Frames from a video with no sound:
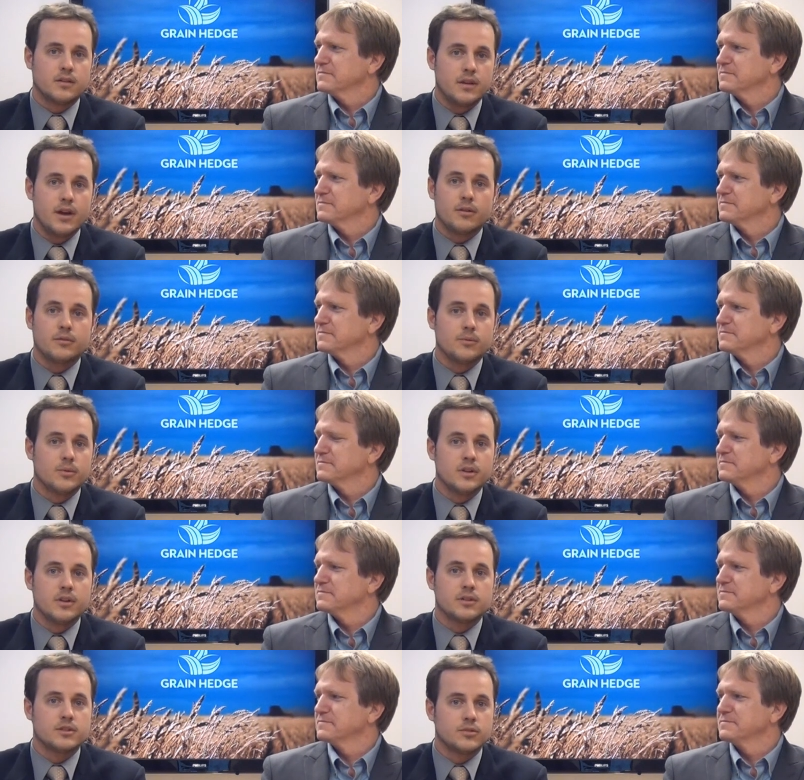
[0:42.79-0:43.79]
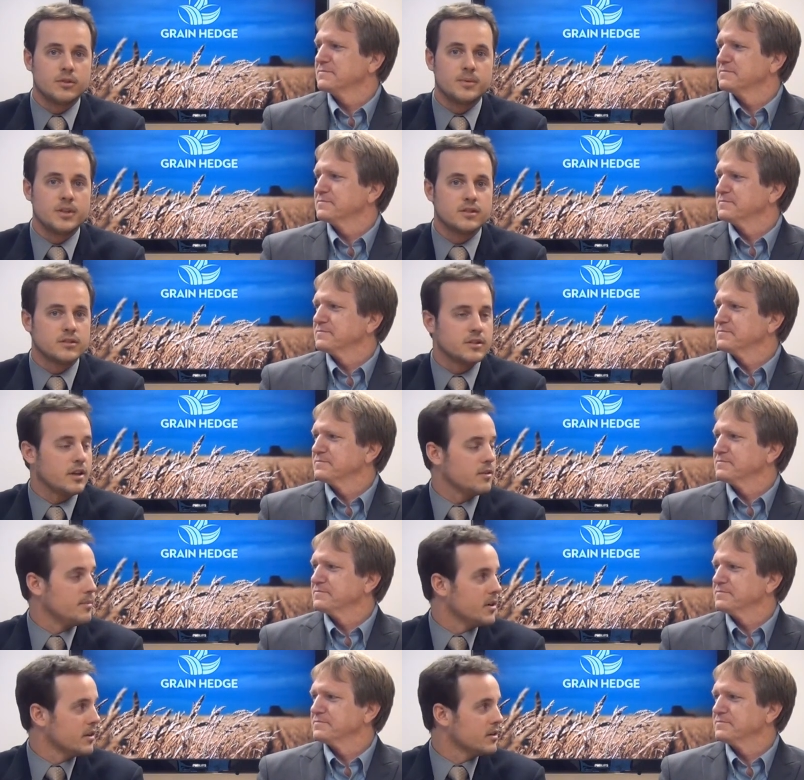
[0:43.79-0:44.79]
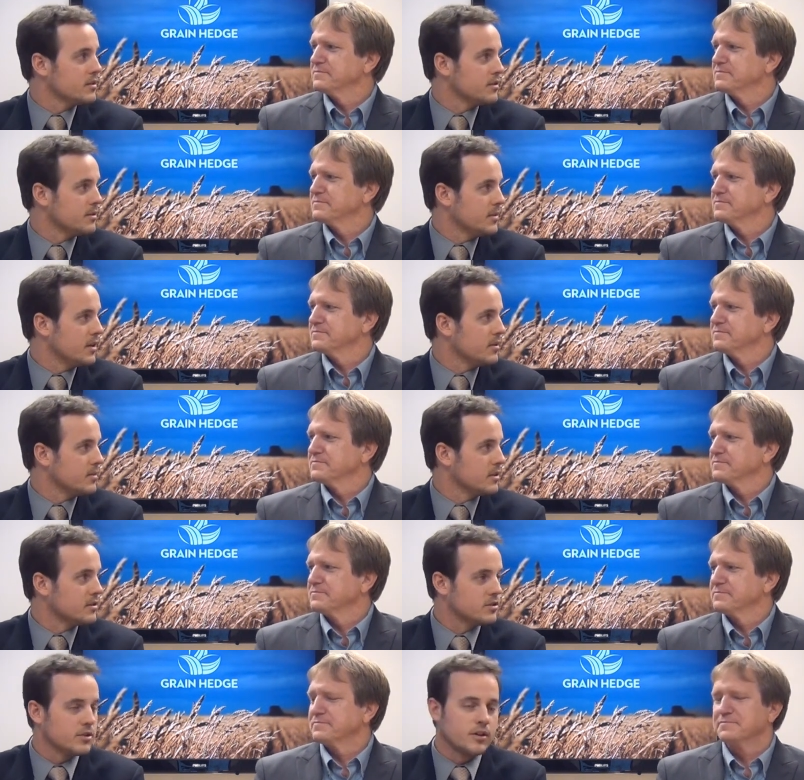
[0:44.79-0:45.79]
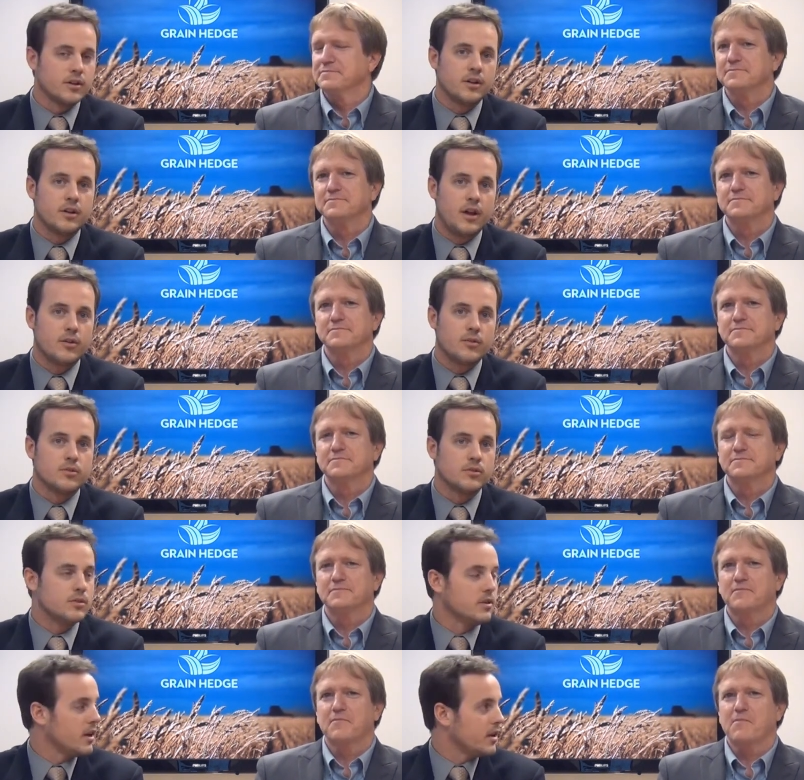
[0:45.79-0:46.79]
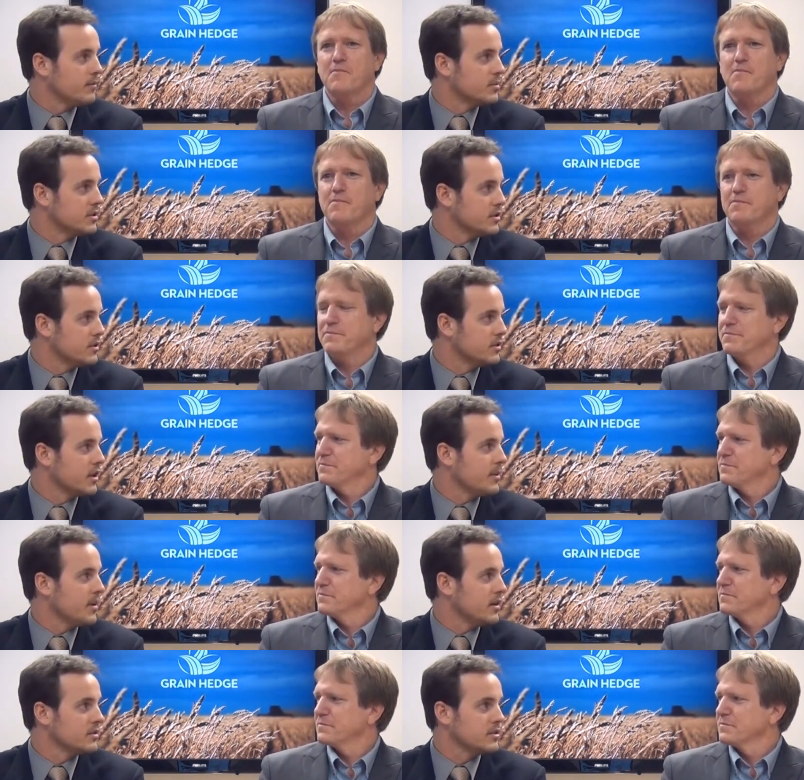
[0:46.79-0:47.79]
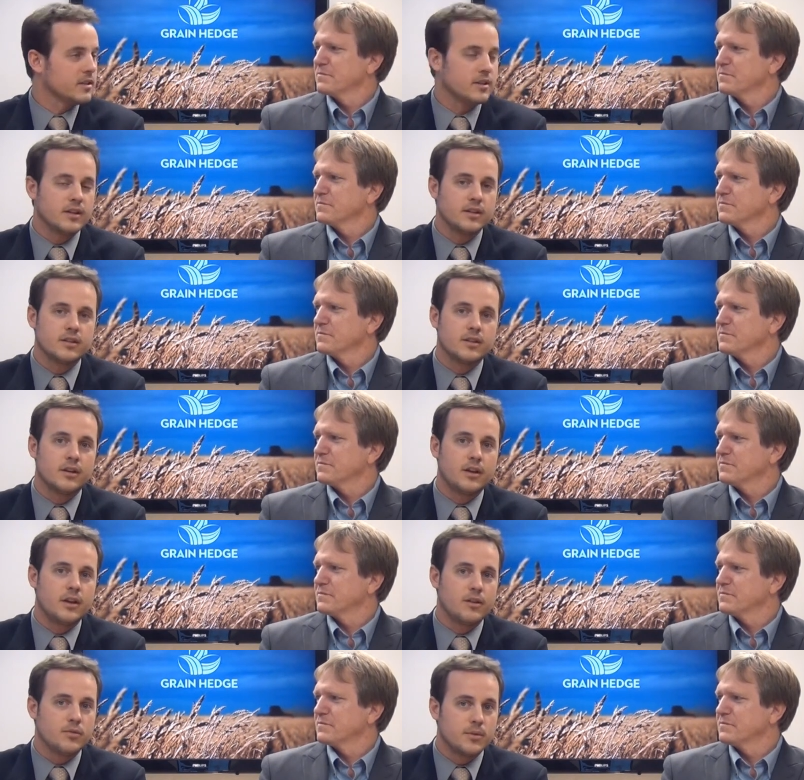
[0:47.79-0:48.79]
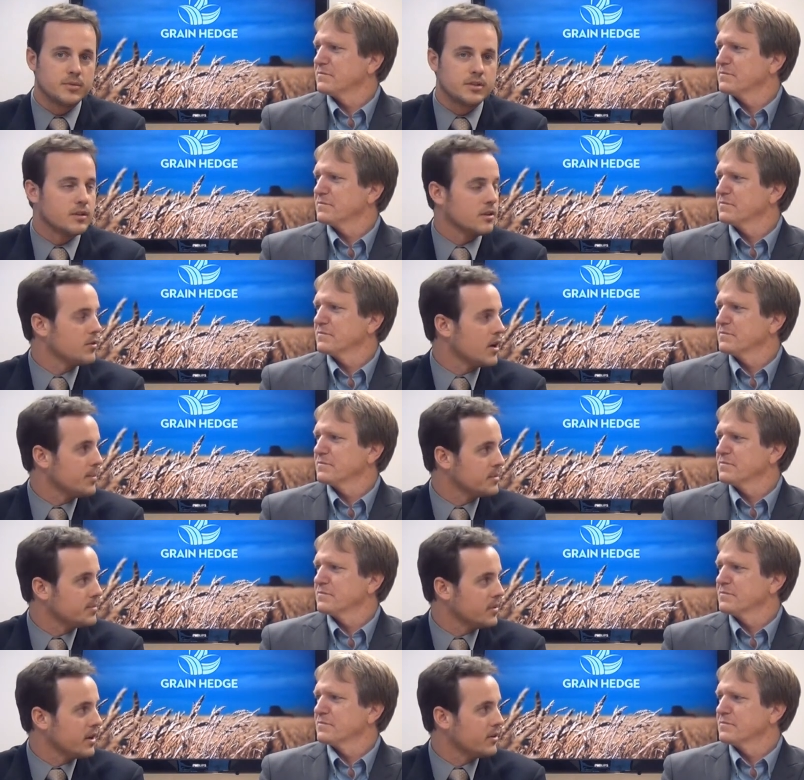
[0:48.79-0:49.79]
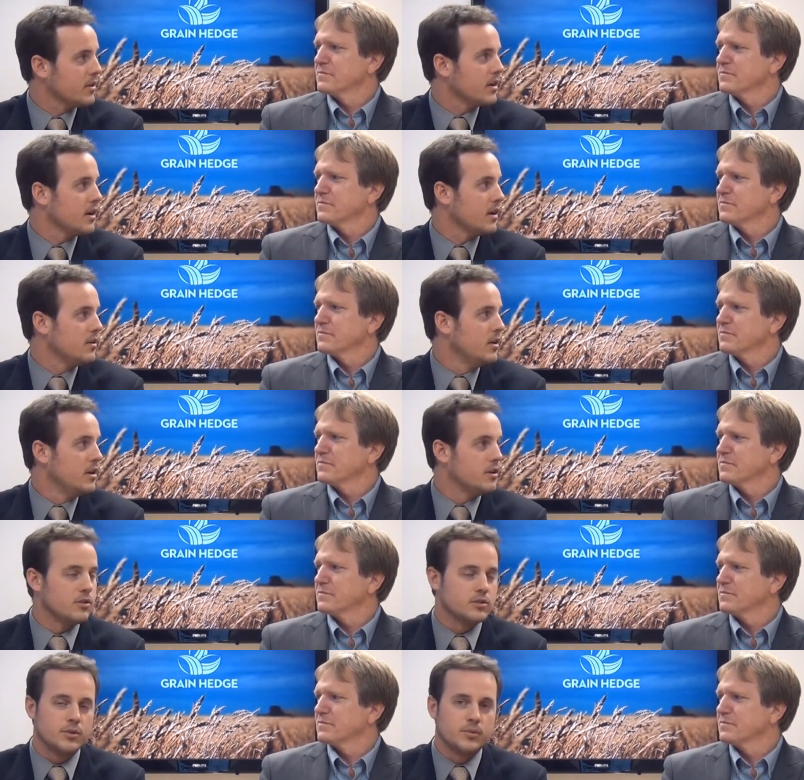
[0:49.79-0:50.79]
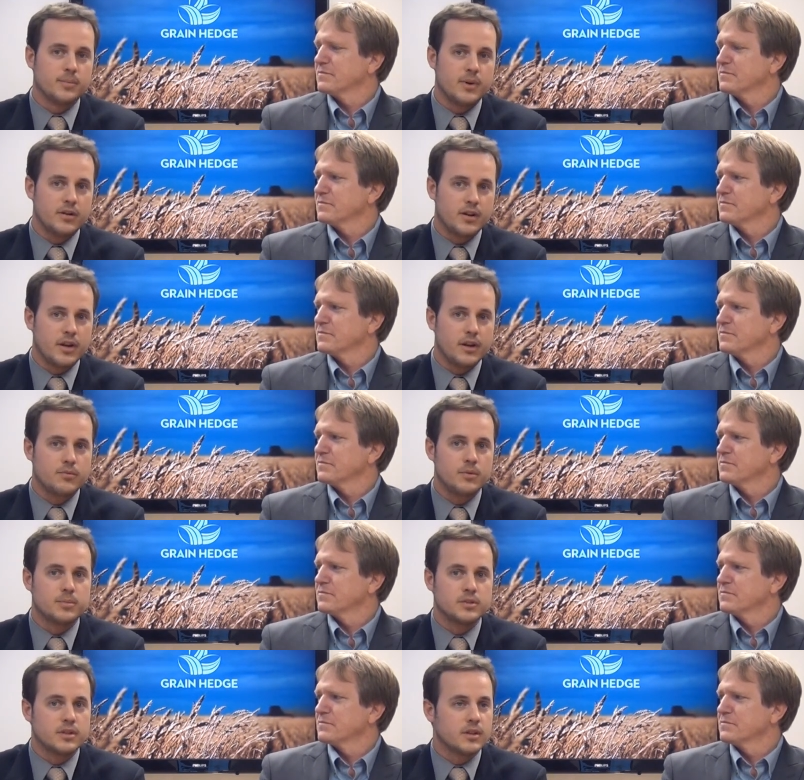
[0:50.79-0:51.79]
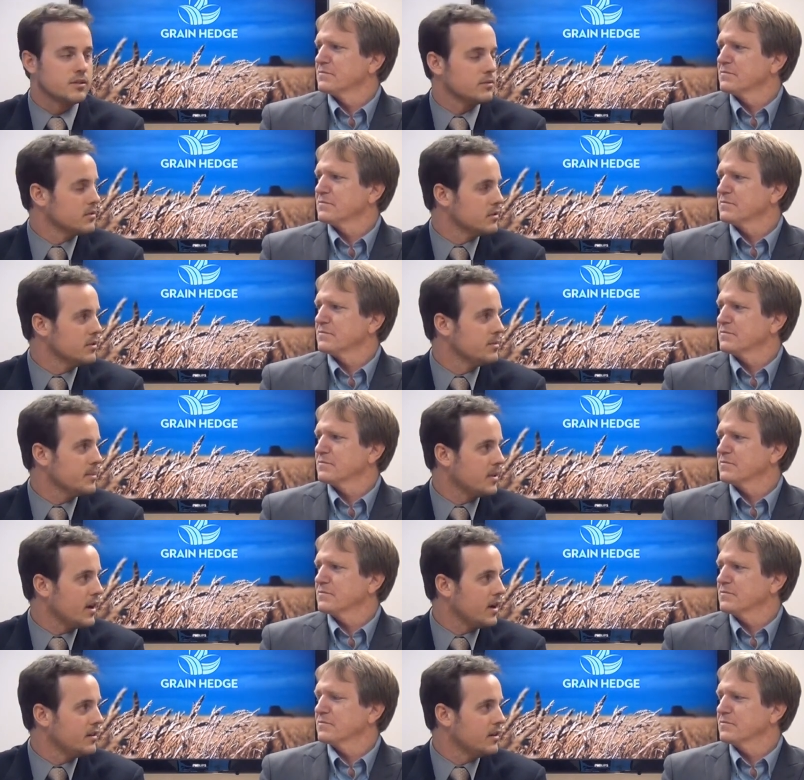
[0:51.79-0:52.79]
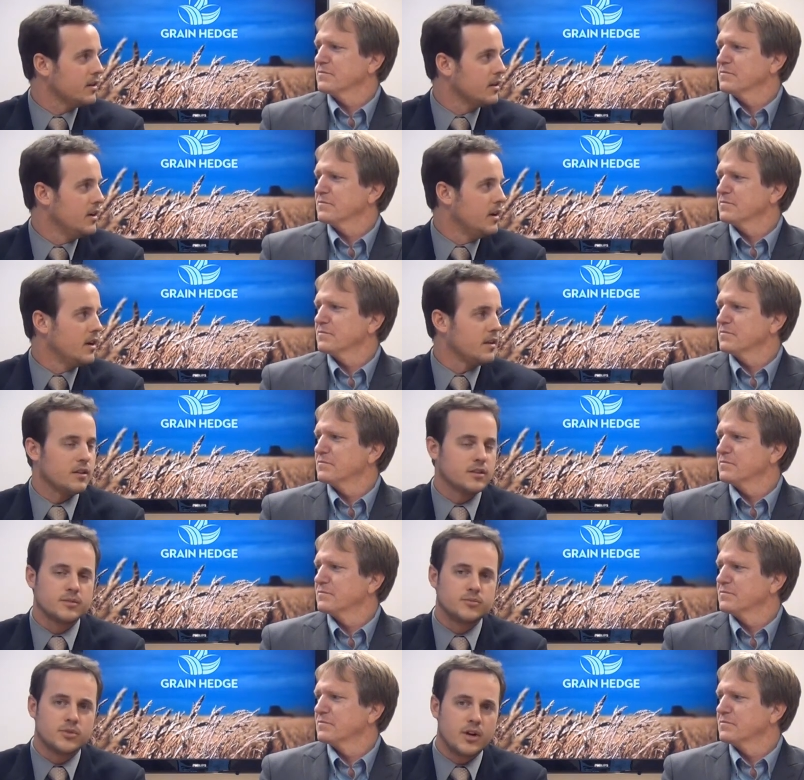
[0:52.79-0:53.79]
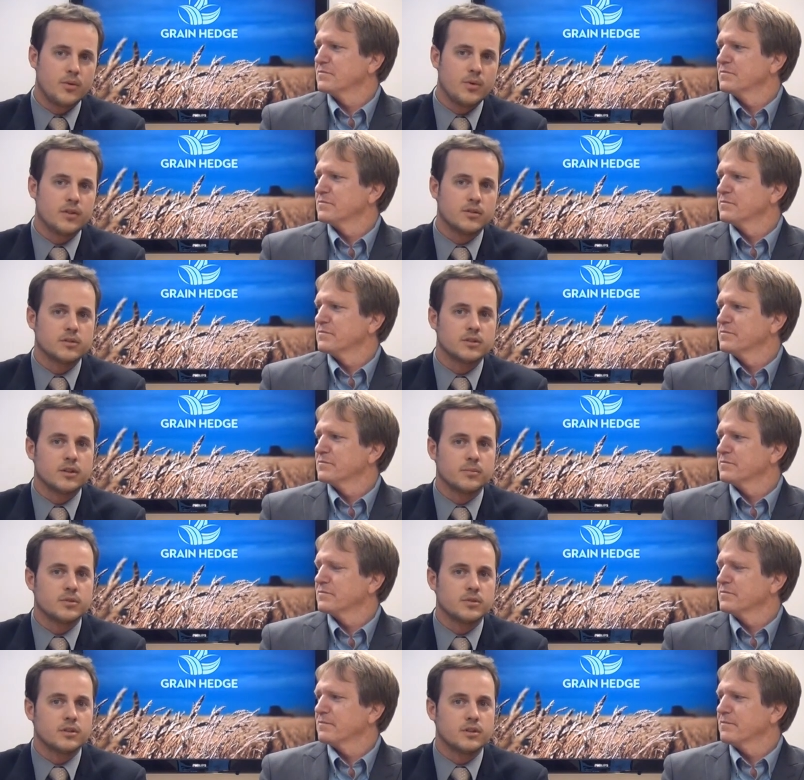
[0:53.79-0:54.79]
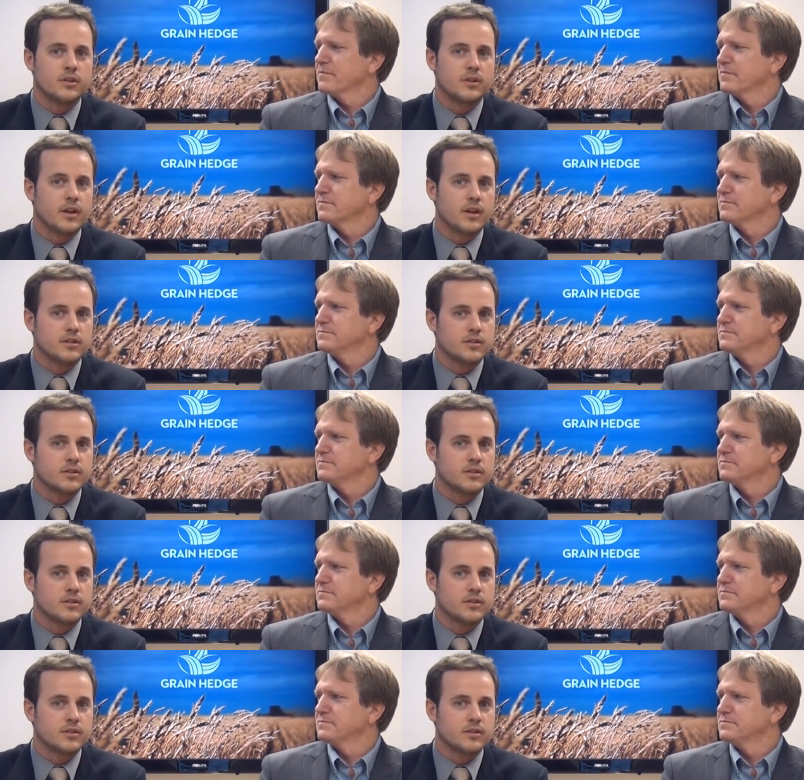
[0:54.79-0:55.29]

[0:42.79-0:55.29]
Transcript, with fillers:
Speaker 1: Yeah, really, soybeans in South America are starting to become a concern. AgRural out of Brazil came out and said that uh, 83% of the crop is planted right now. Usually we're about 93%, so we're a little bit behind there. I think some dry weather in southern Brazil and